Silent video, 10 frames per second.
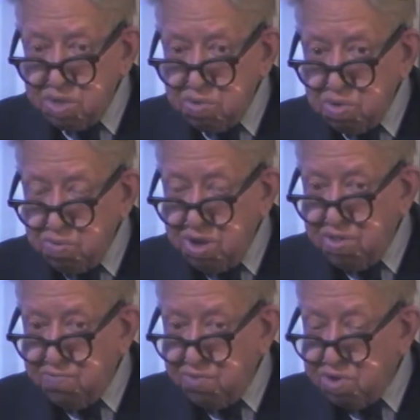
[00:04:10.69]
which was
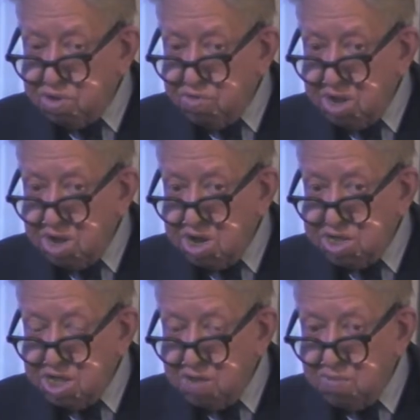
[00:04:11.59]
one of the first of the
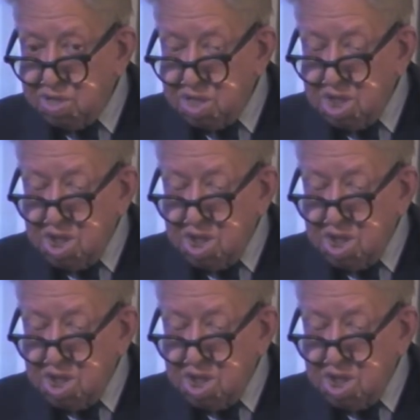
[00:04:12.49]
little cinema